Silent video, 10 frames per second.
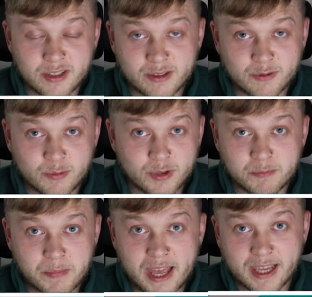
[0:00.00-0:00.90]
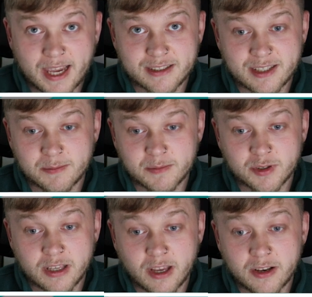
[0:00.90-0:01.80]
wouldn't bet against him to
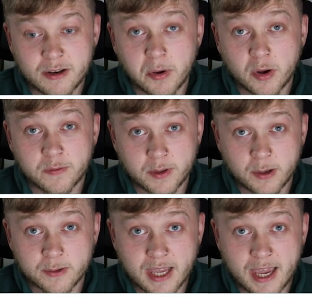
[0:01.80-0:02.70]
return in both of those games.